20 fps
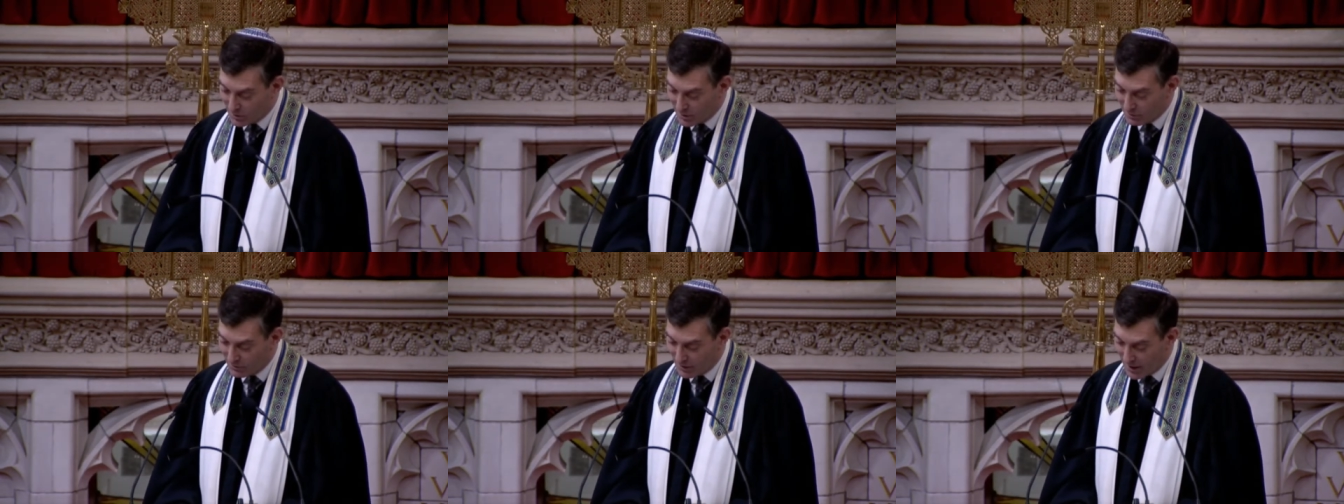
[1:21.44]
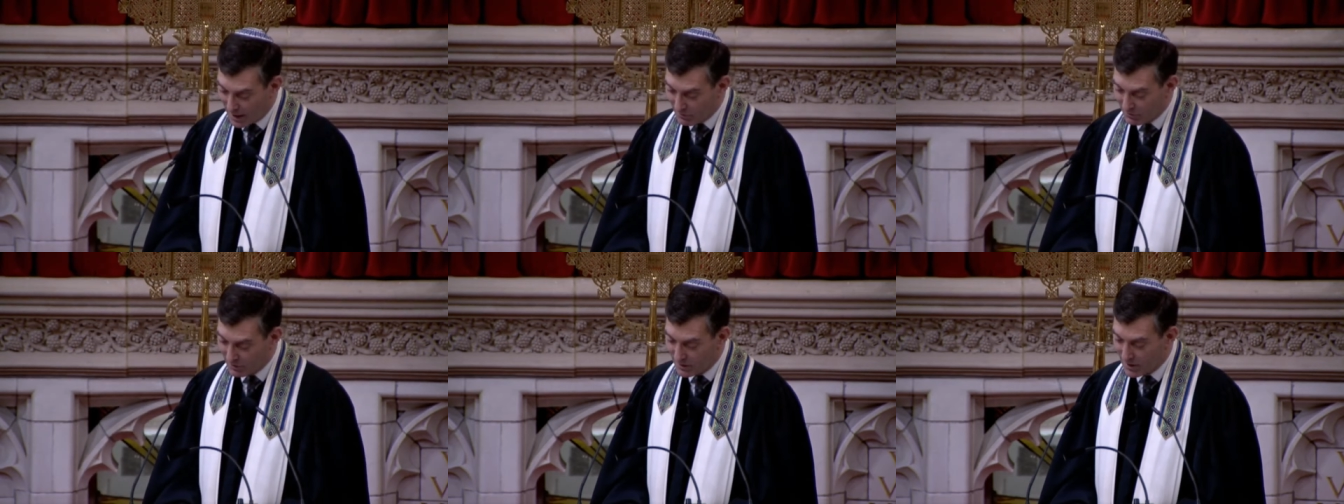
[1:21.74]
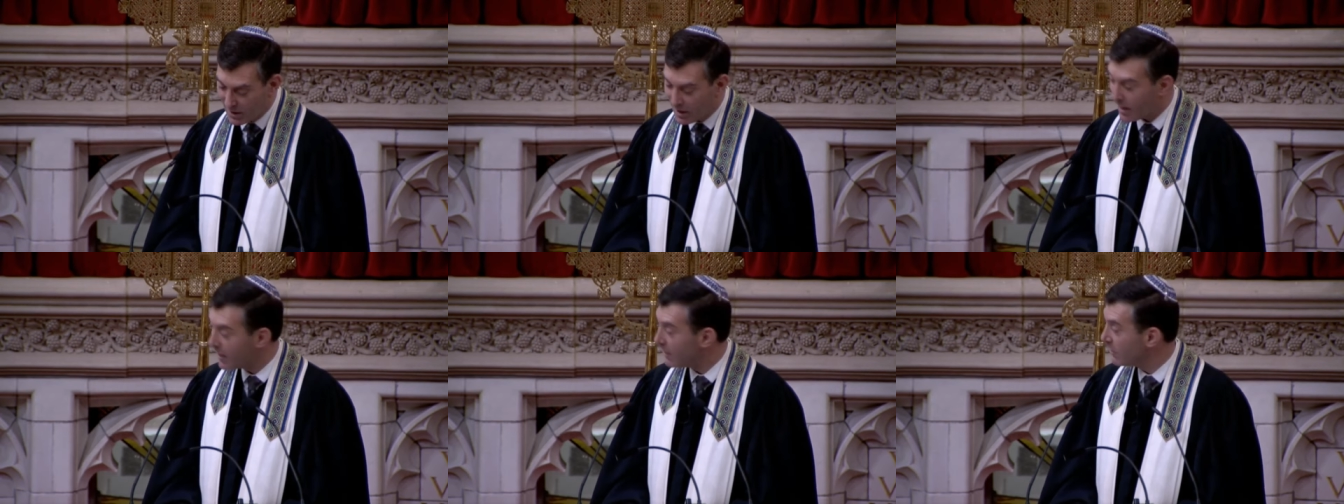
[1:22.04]
of heaven
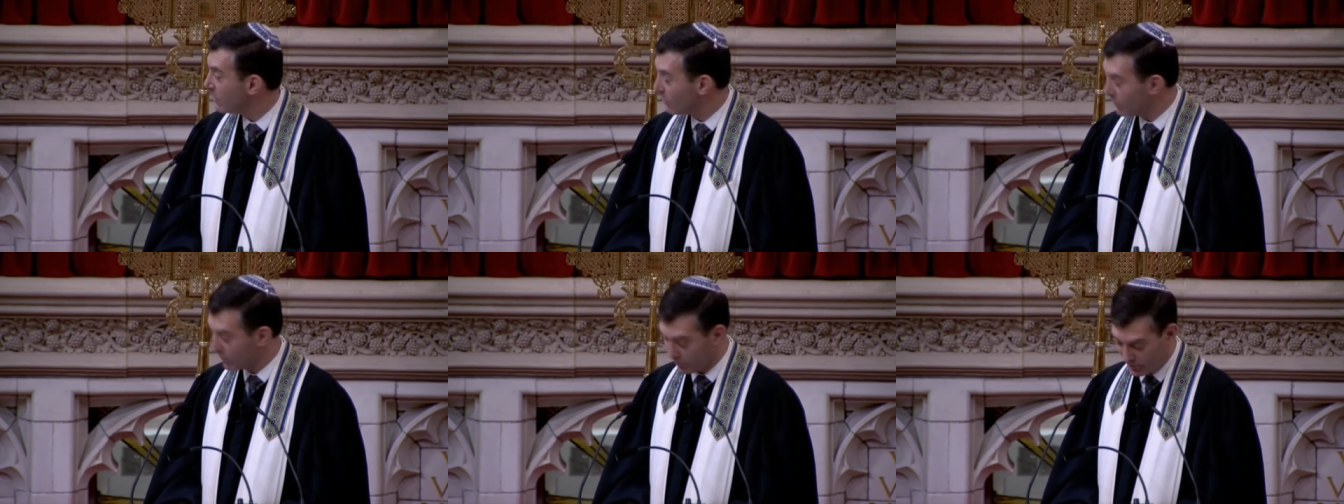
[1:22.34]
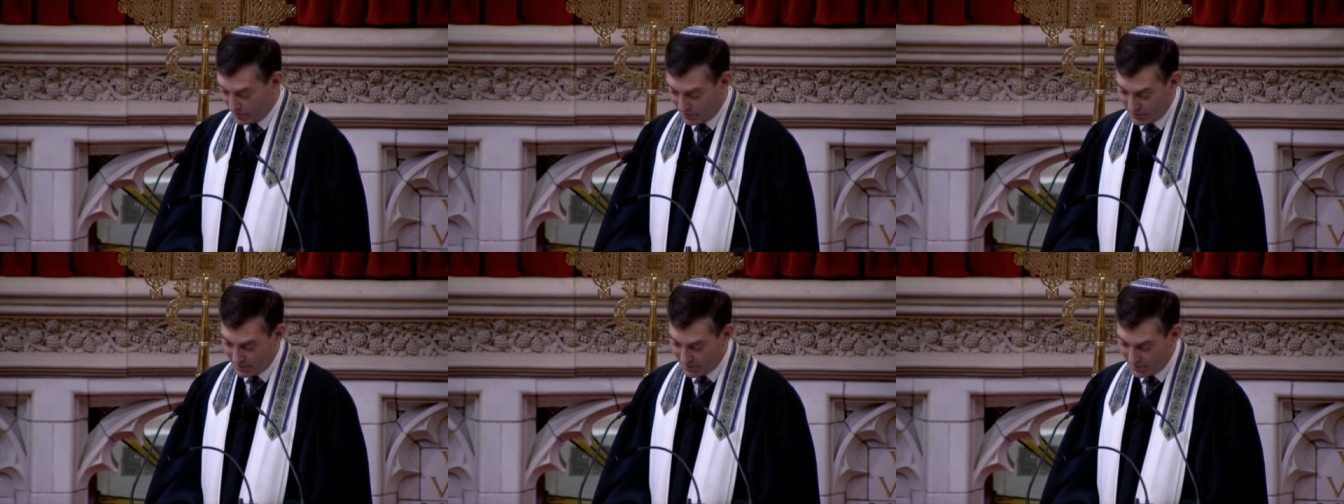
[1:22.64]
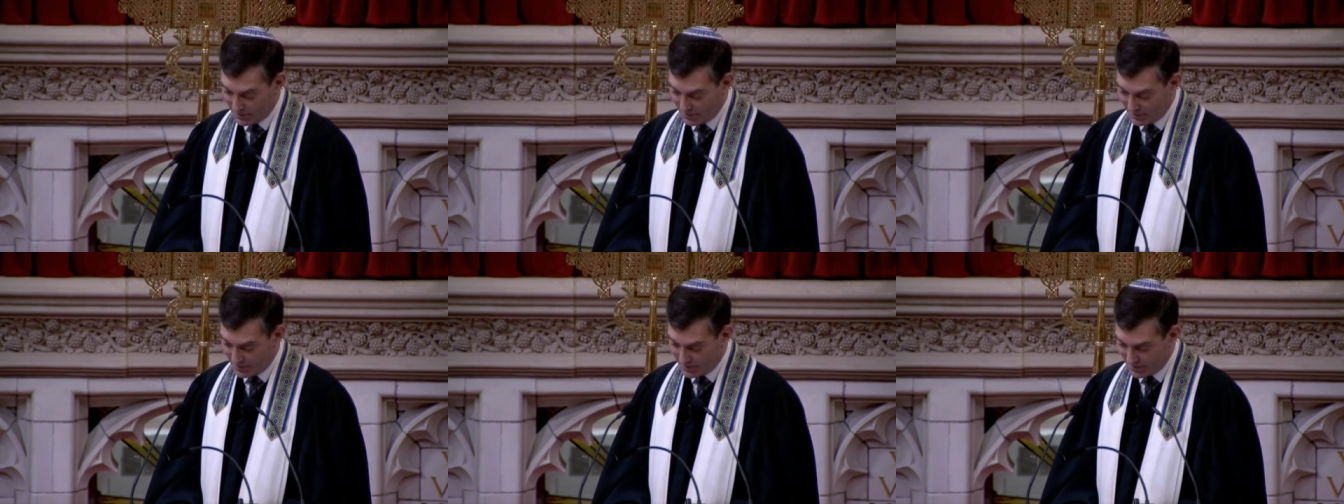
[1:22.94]
on earth,
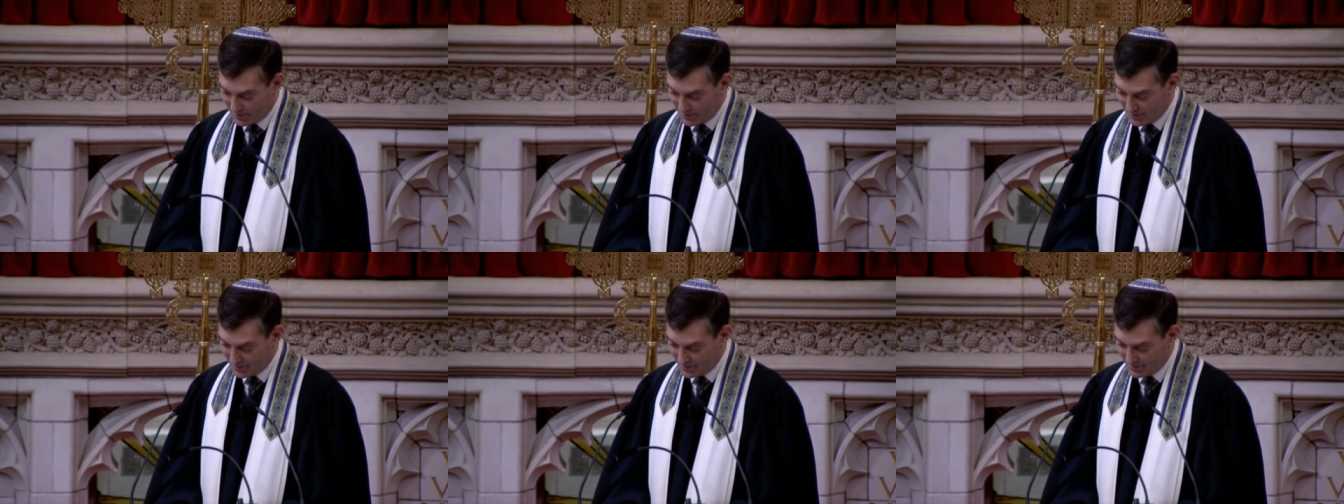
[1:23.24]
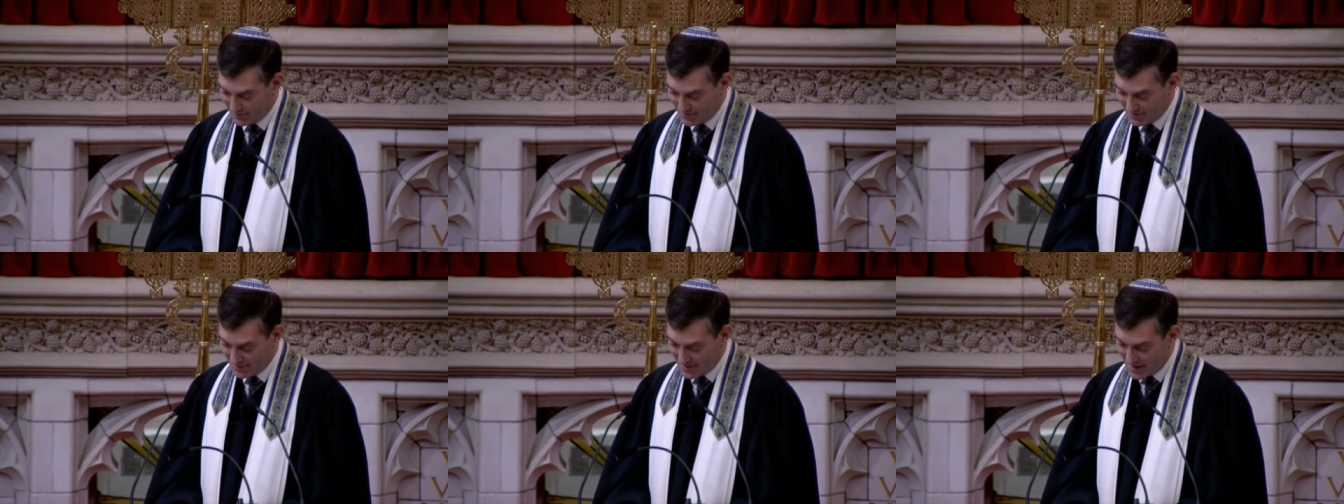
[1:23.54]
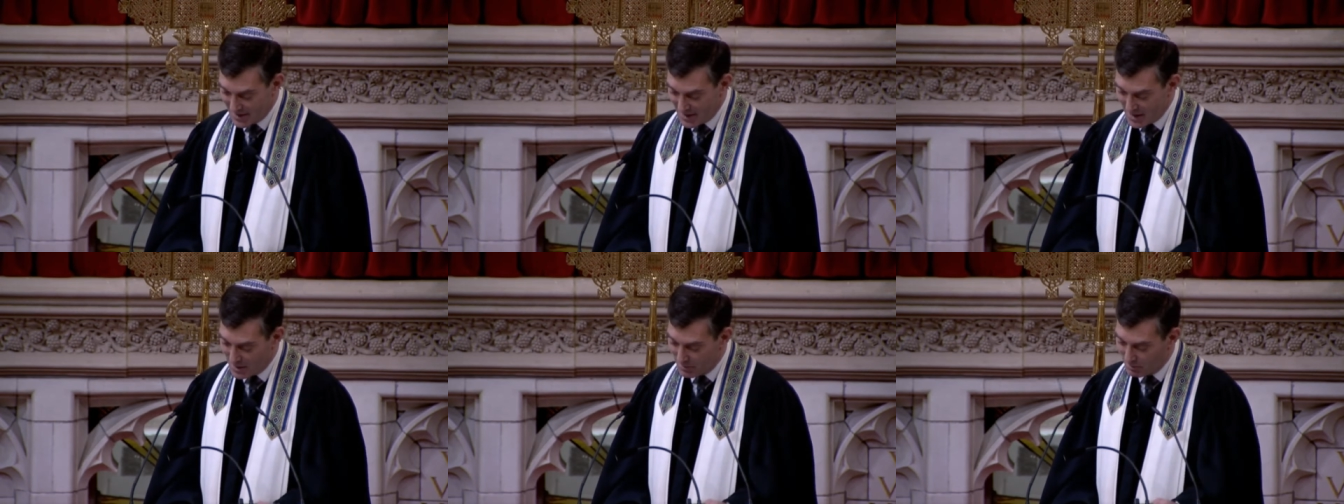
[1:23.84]

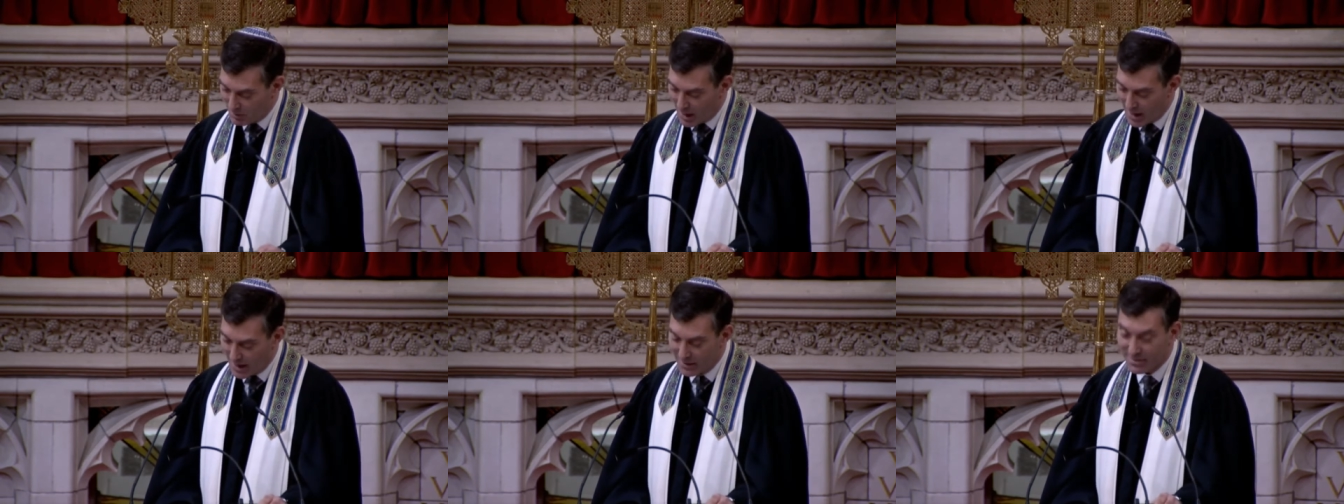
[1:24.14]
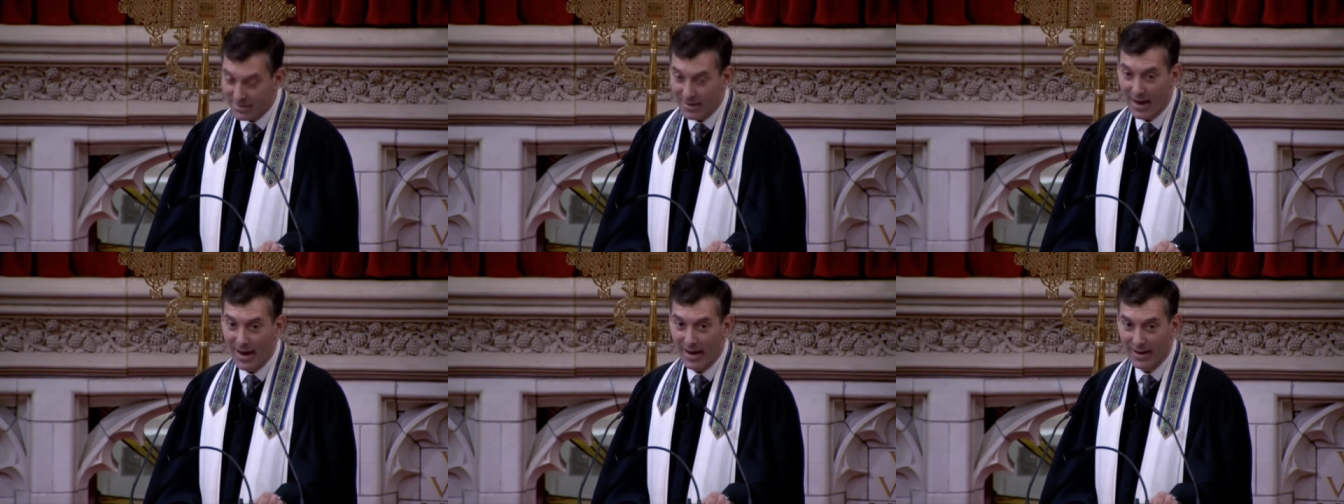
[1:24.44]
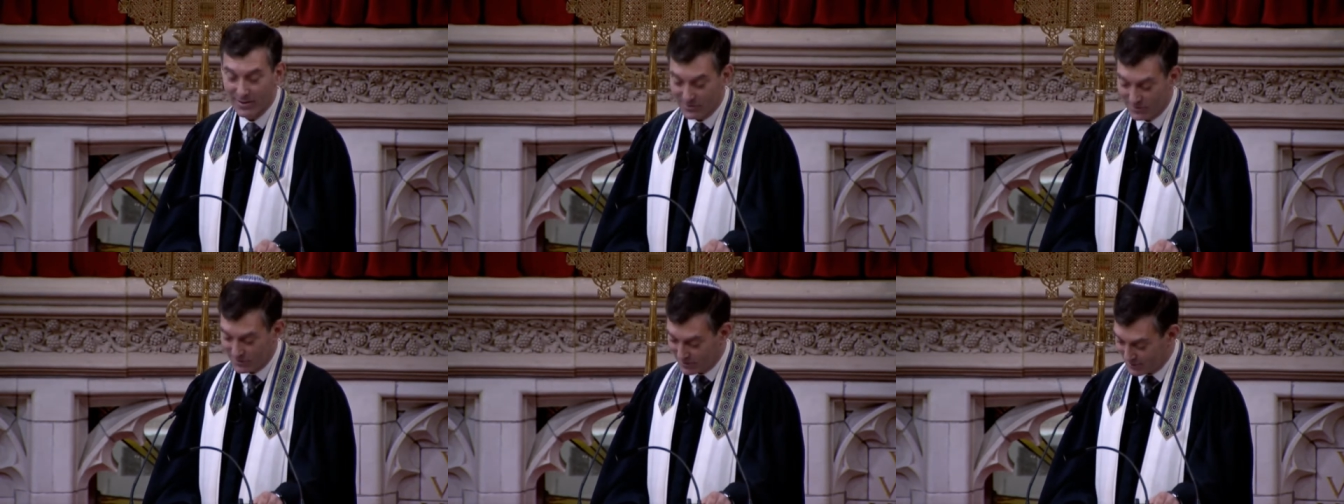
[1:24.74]
my
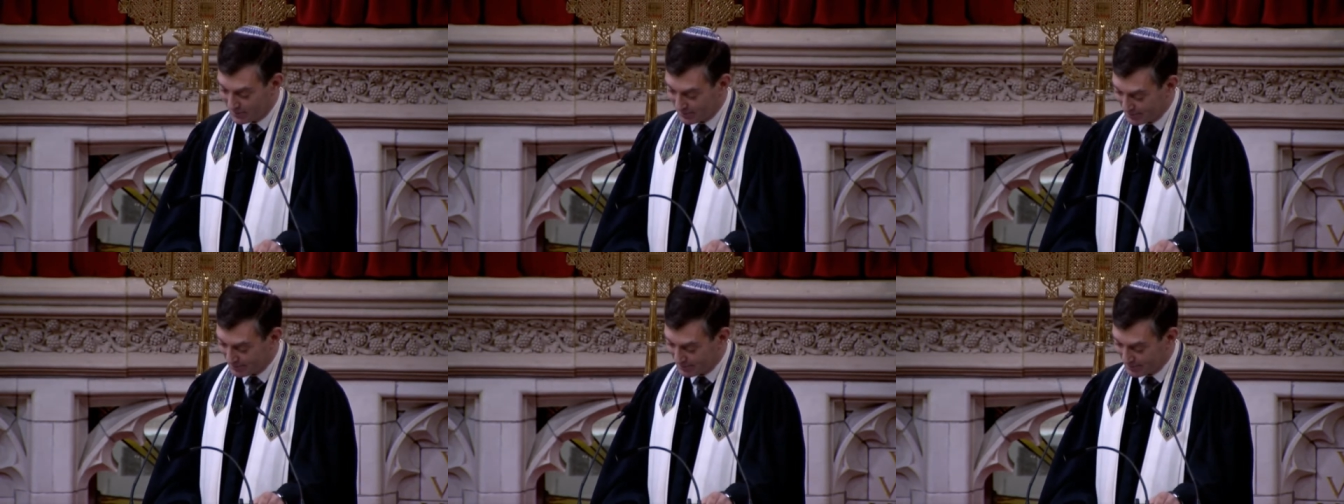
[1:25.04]
thanks.